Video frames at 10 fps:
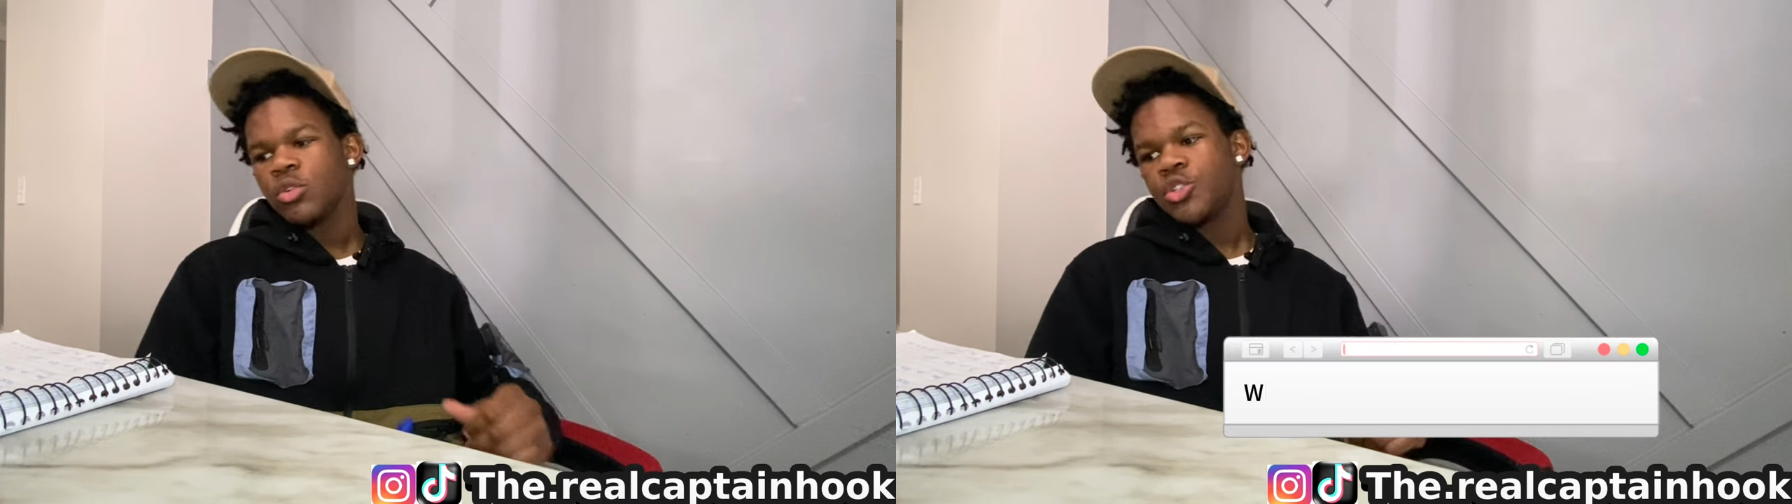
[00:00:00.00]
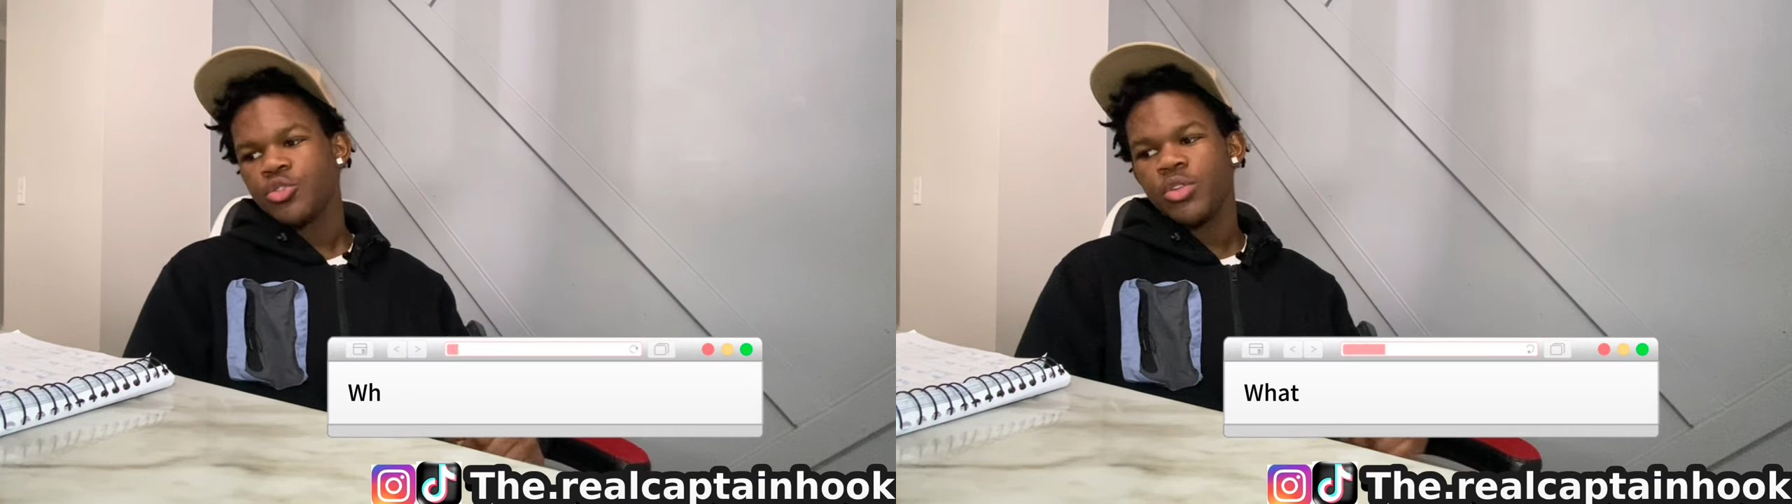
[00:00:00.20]

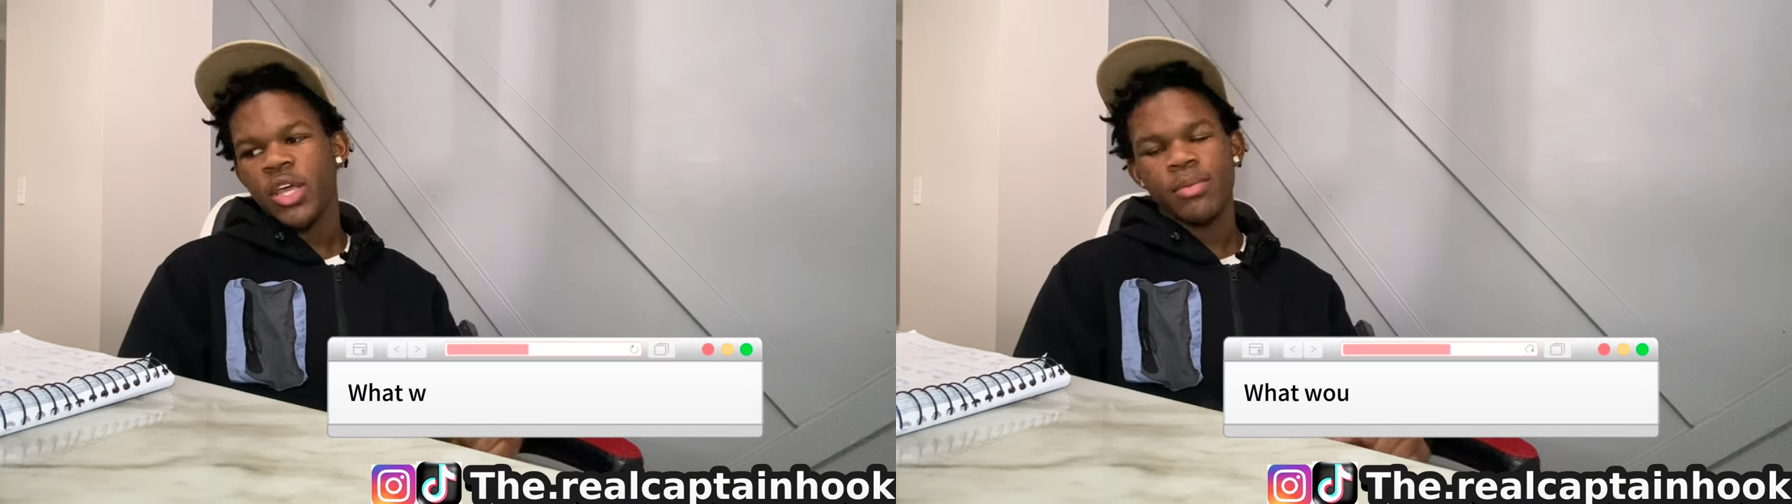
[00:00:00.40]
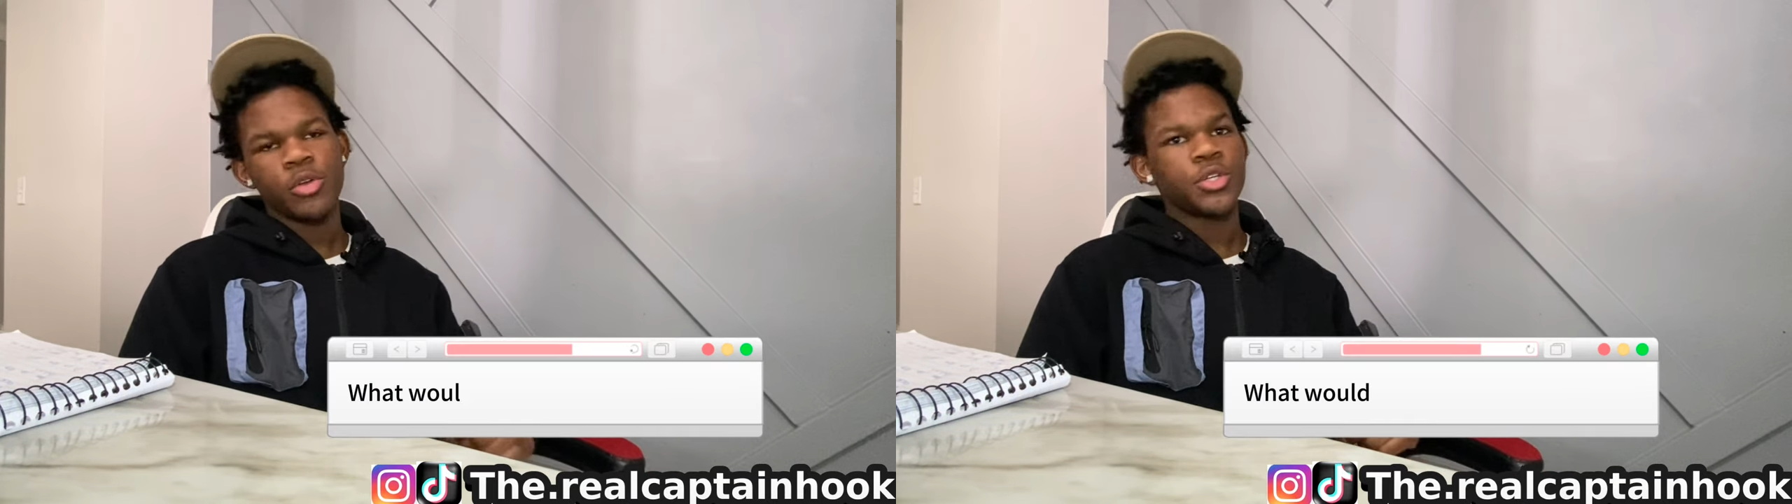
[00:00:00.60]
would you
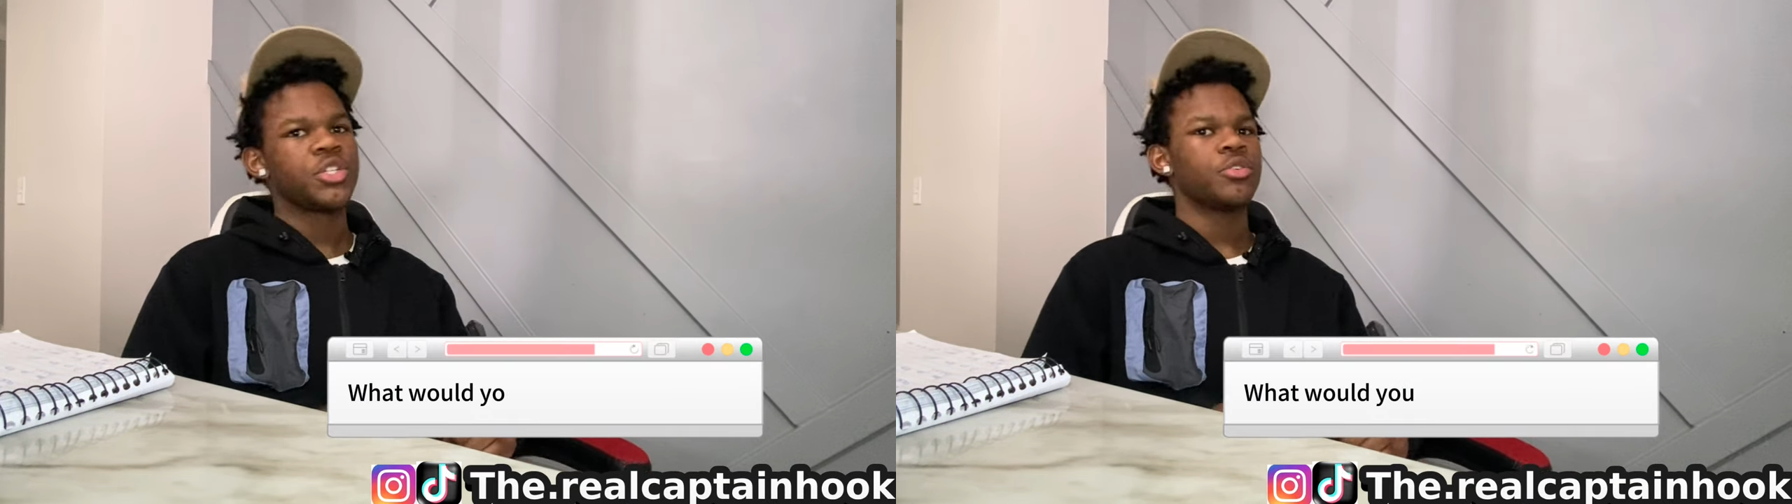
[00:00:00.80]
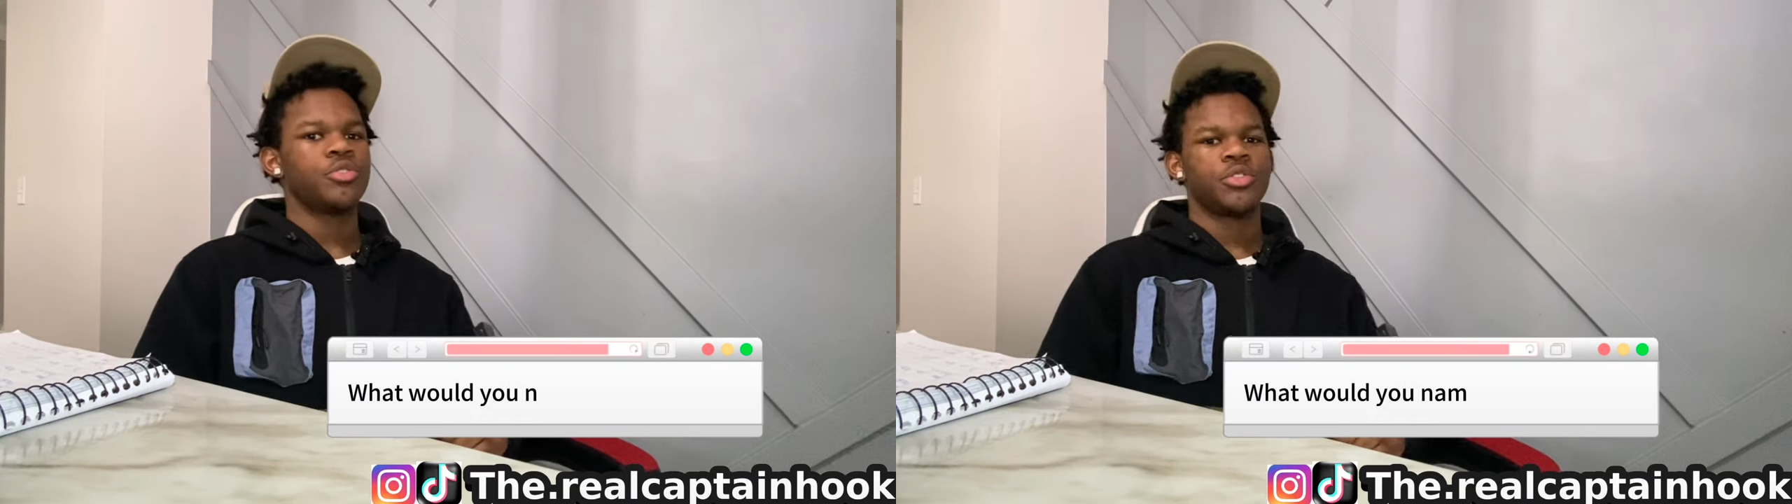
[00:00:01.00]
name your
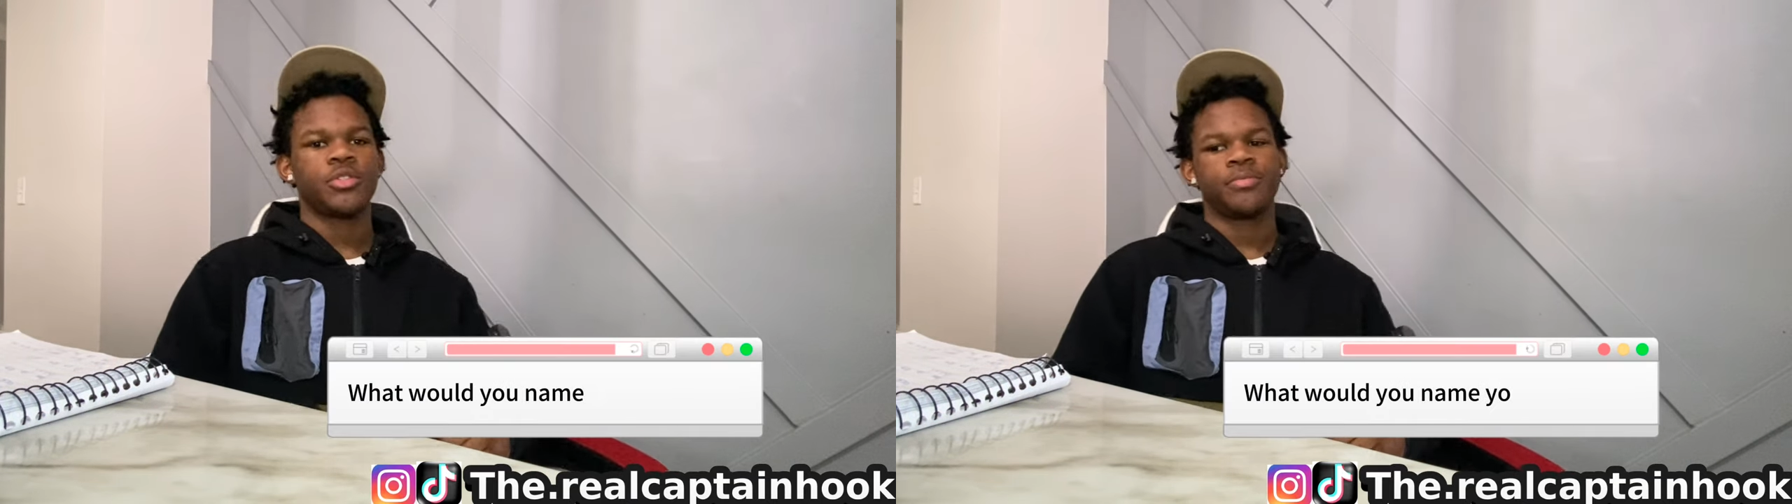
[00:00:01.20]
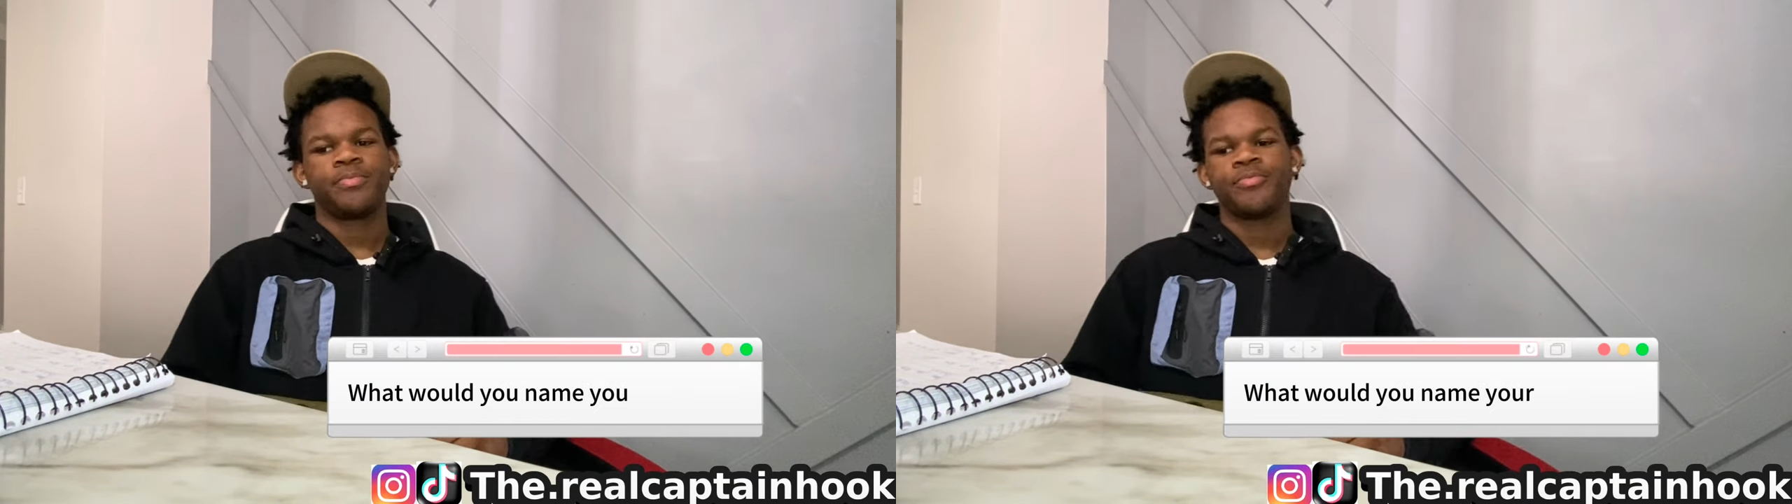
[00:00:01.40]
children?